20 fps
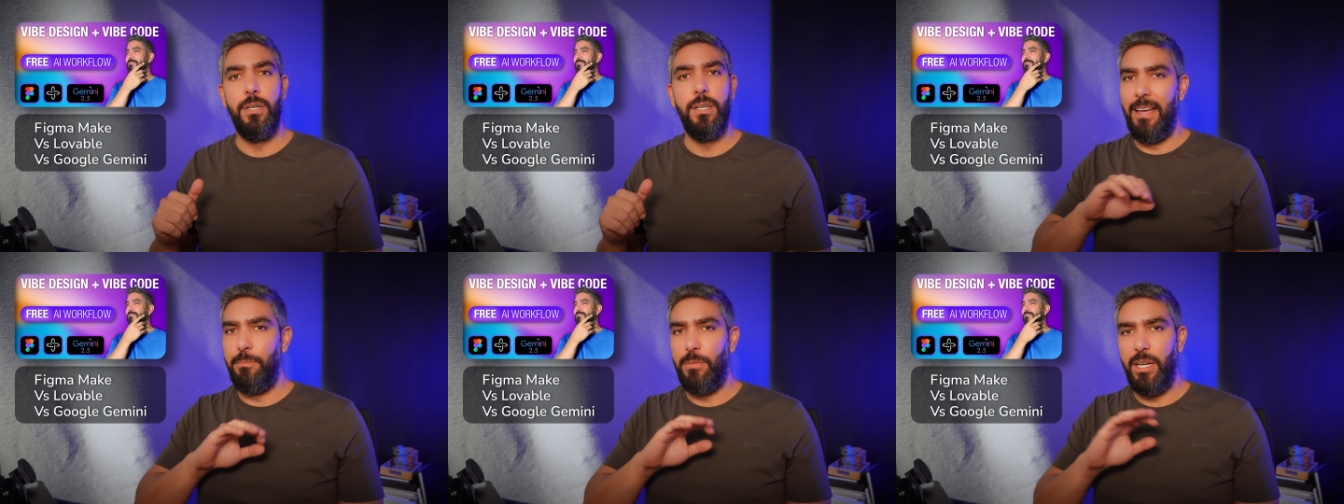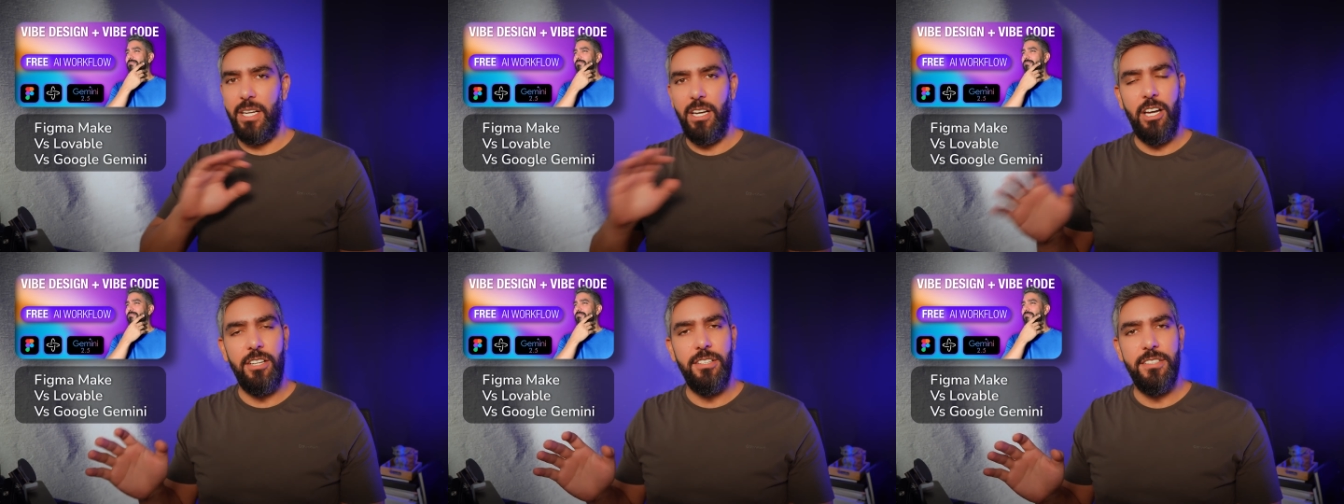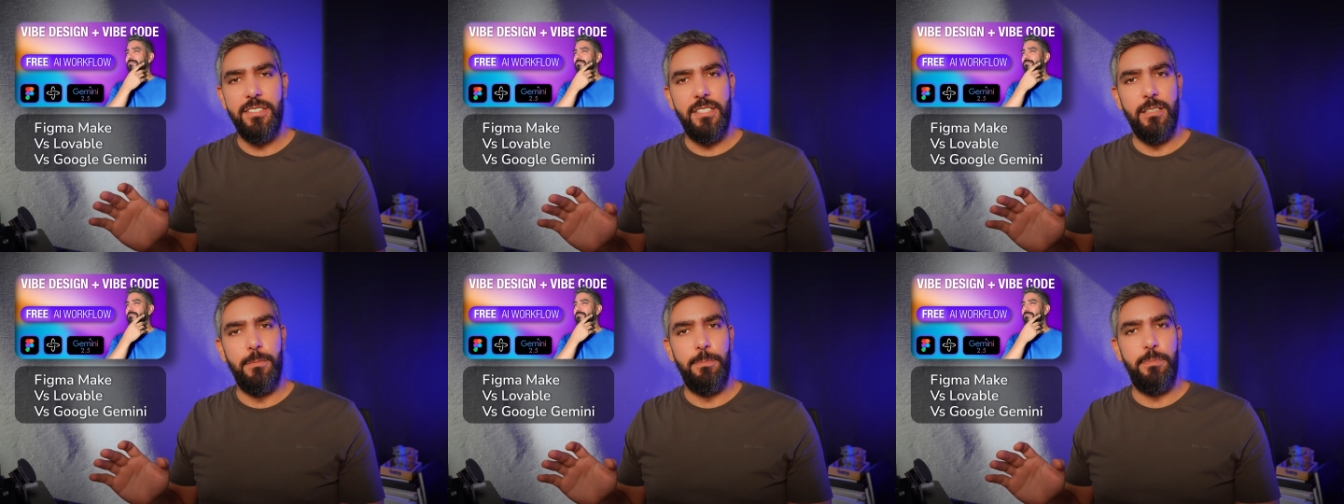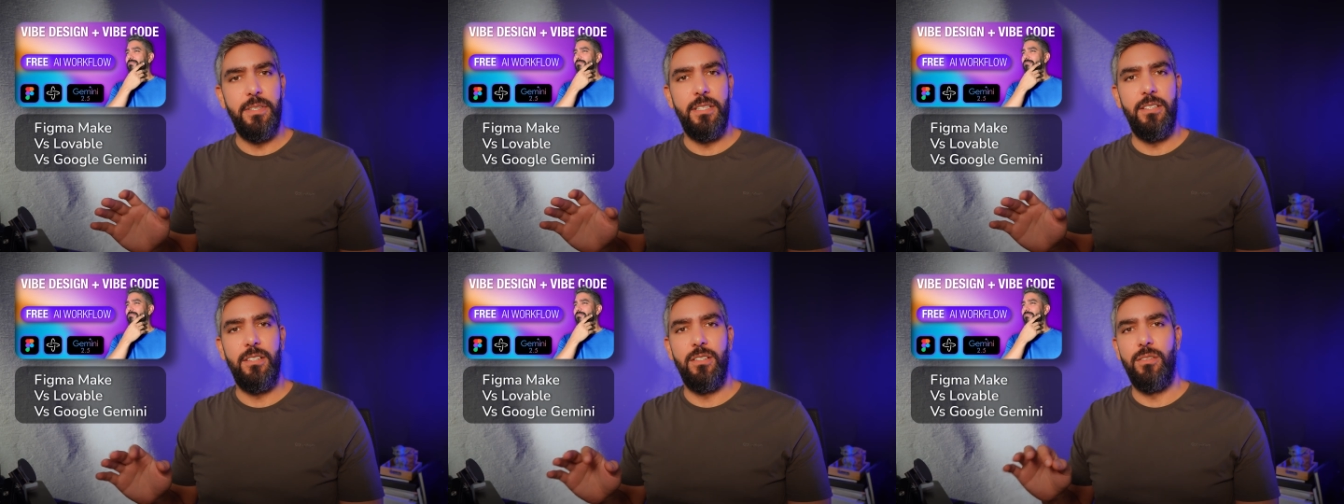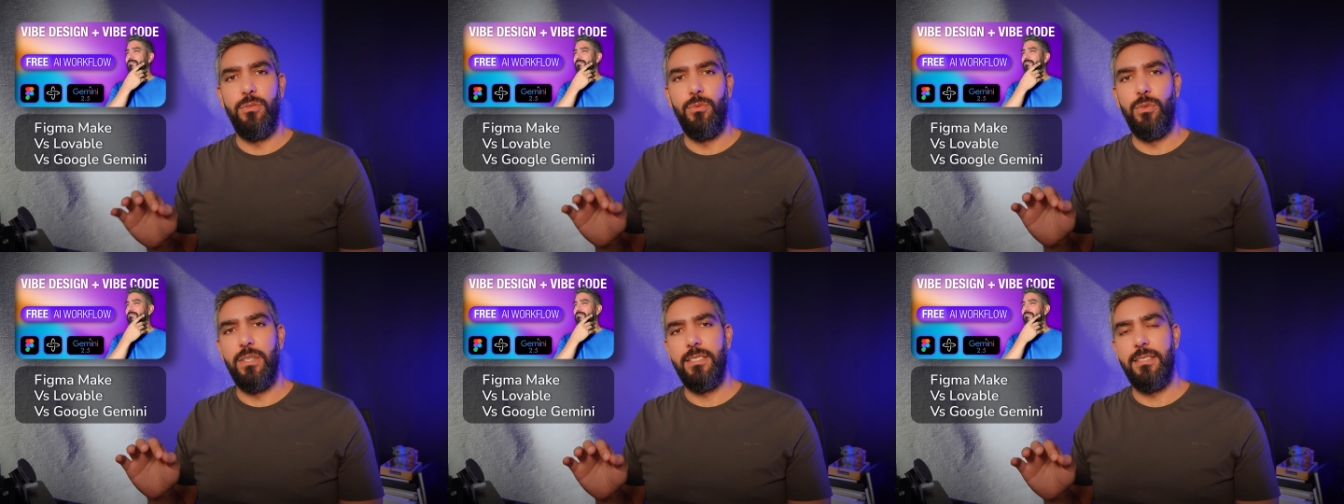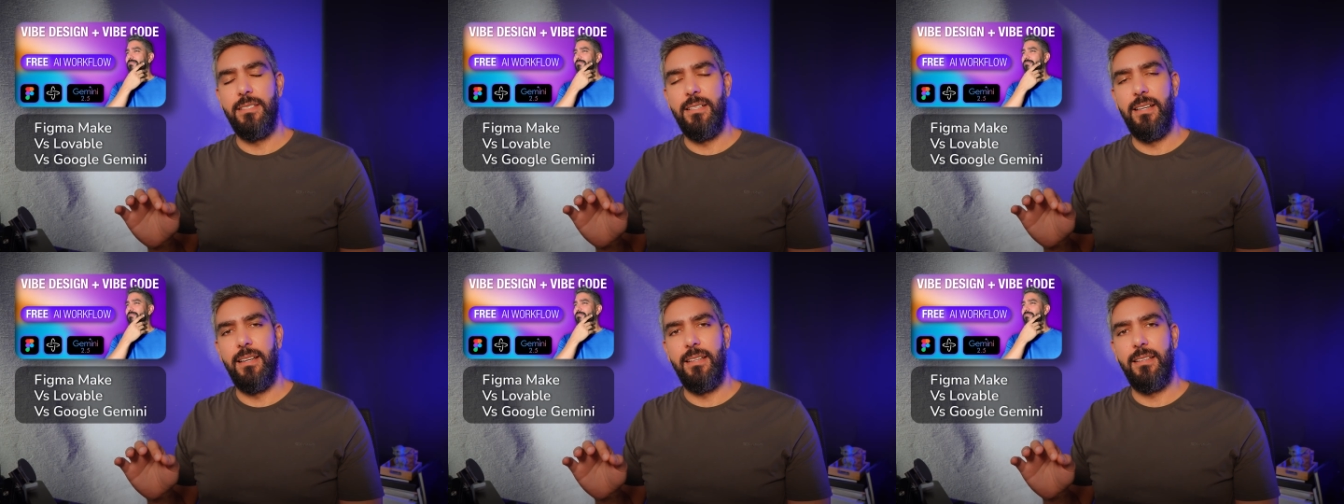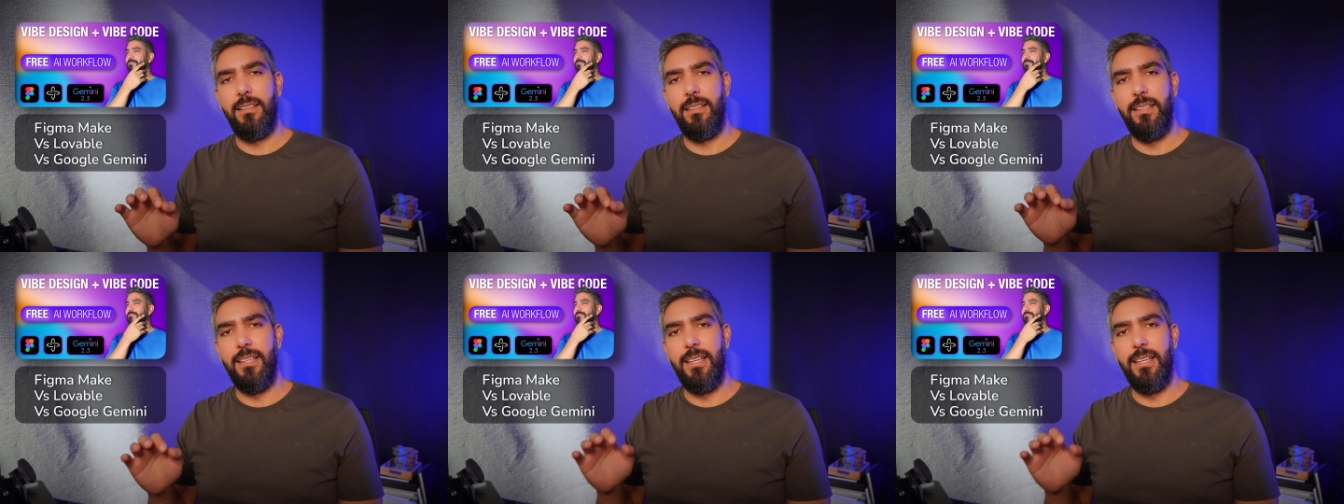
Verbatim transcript: and my honest opinion was that